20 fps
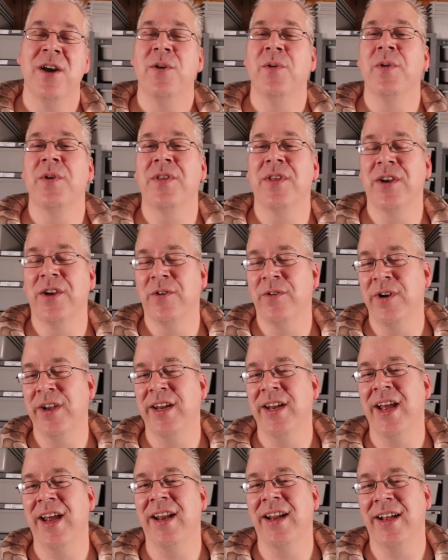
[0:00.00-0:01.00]
with a
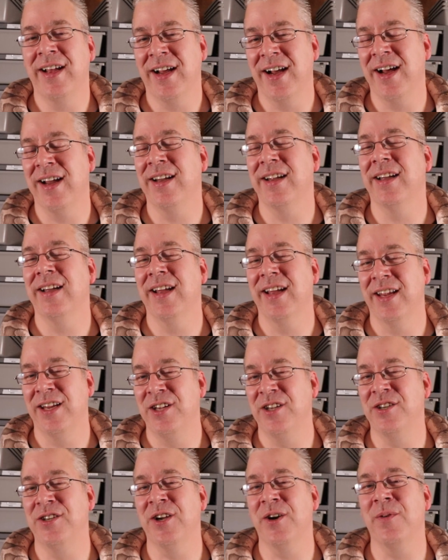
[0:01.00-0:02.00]
green anaconda and
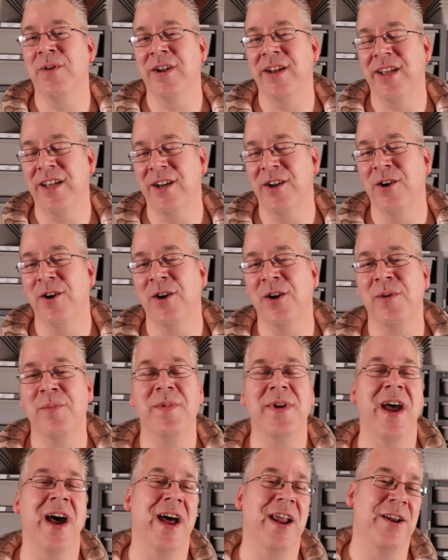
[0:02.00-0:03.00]
you don't want to get
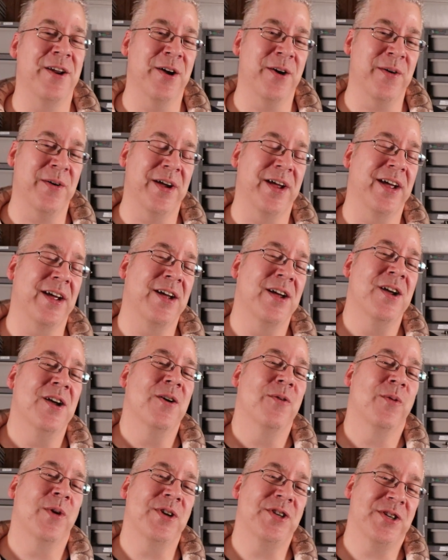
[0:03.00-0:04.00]
home not knowing
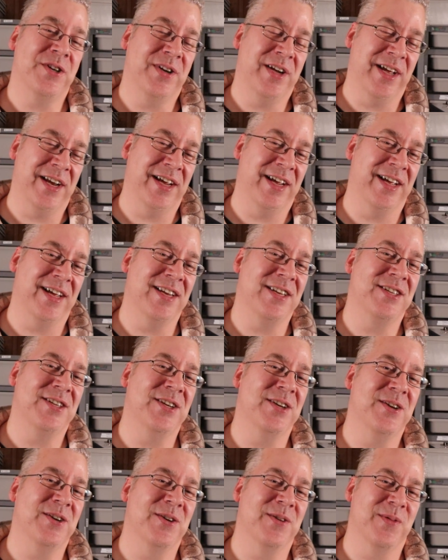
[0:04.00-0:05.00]
what you're getting
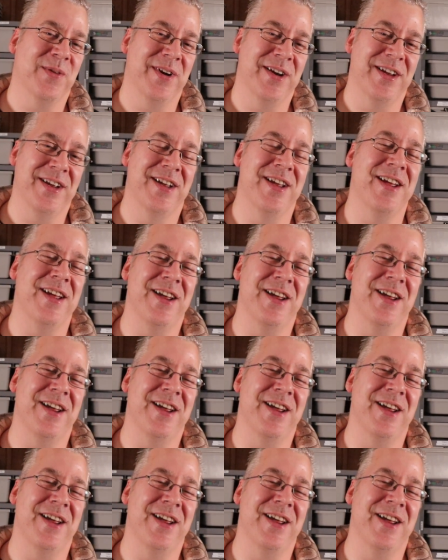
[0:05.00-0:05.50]
into when you